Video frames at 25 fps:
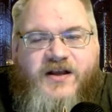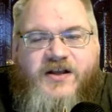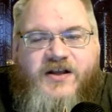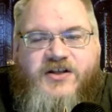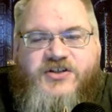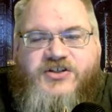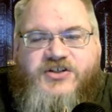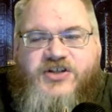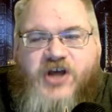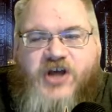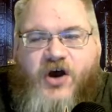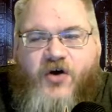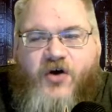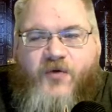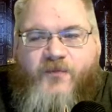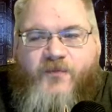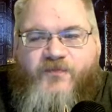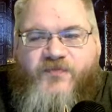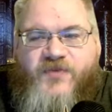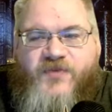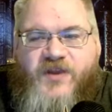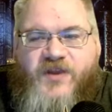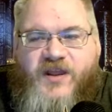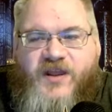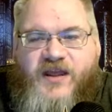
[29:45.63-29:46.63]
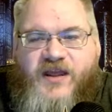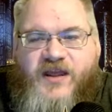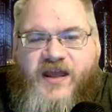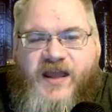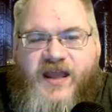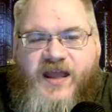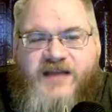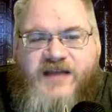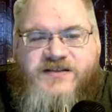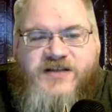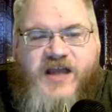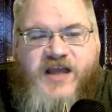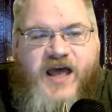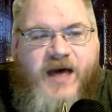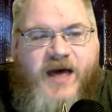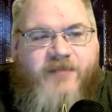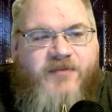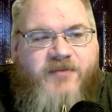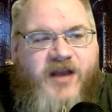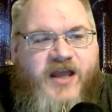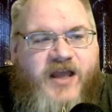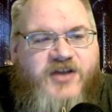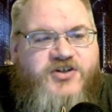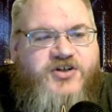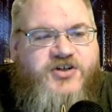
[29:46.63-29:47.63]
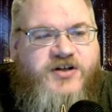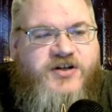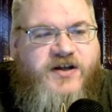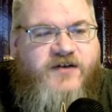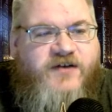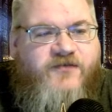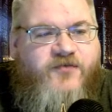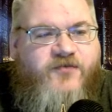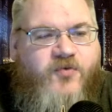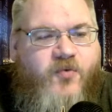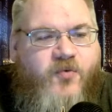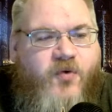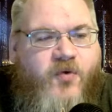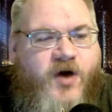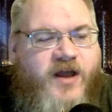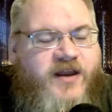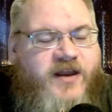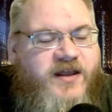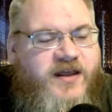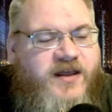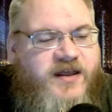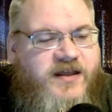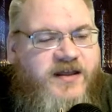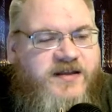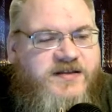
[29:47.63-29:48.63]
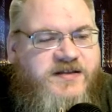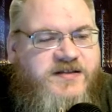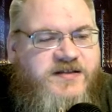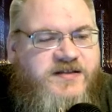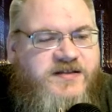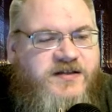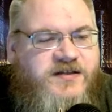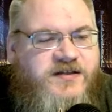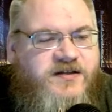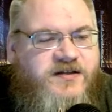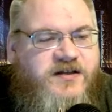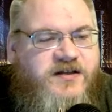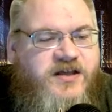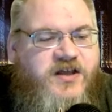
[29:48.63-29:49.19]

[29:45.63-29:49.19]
So it's a combination of what is